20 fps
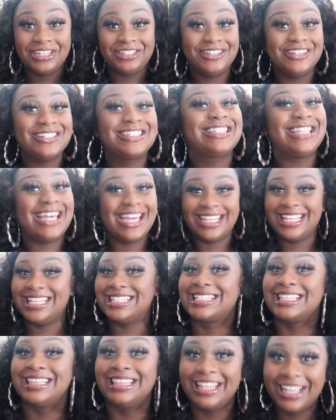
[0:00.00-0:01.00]
you see
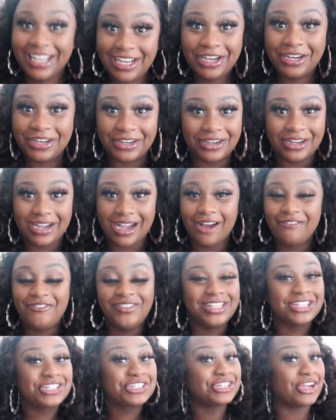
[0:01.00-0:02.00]
this look? I'm
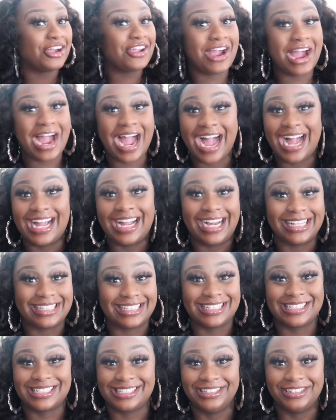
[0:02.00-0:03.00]
finna show y'all how I got
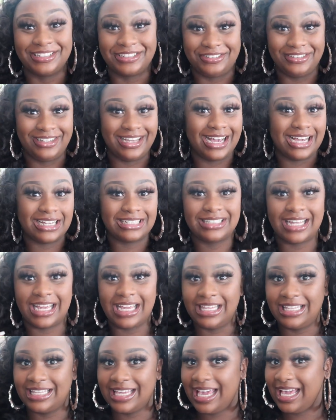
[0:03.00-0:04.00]
this look, you guys.
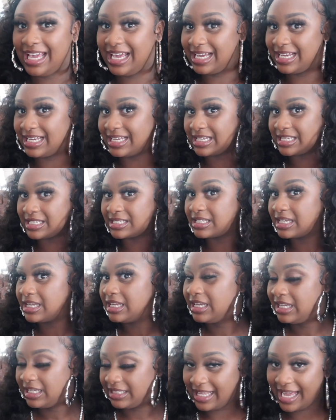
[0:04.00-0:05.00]
Like, yes,
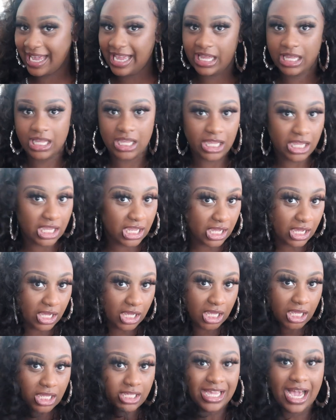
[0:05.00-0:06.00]
like,
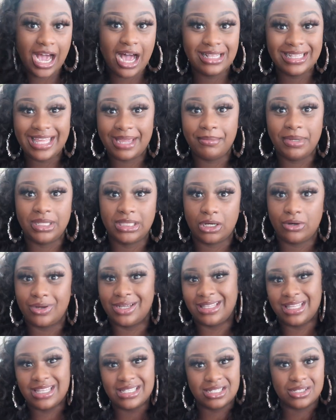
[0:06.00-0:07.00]
y'all let me know
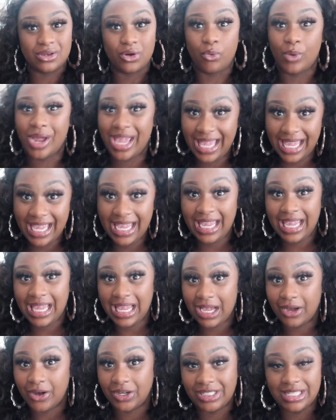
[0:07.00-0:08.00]
if this is a
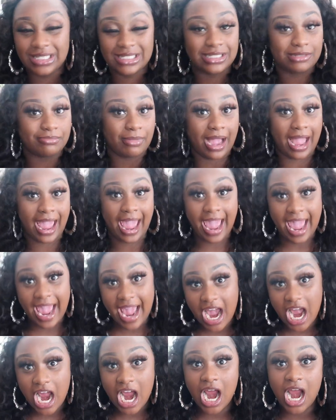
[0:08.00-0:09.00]
wig or this is my
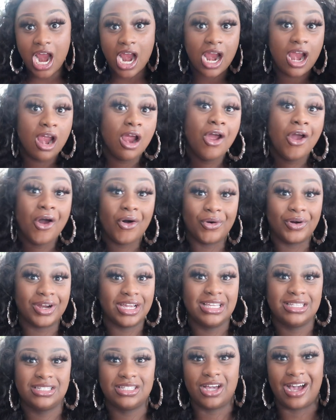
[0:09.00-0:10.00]
hair. Or
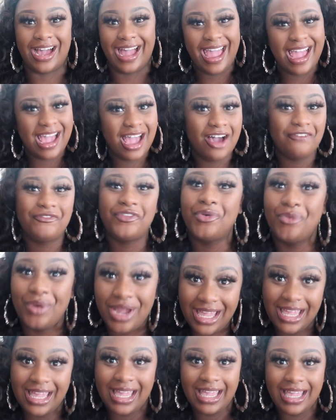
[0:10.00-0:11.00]
is it a half a
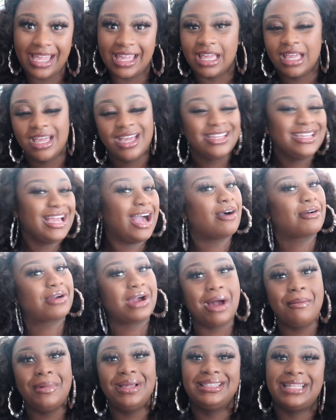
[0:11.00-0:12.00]
wig? Y'all
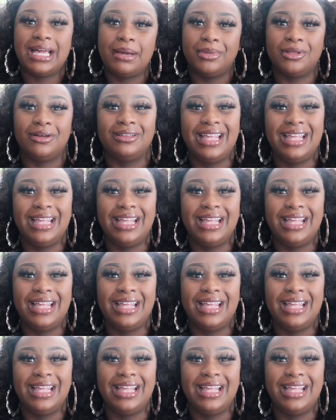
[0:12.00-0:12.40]
comment down below.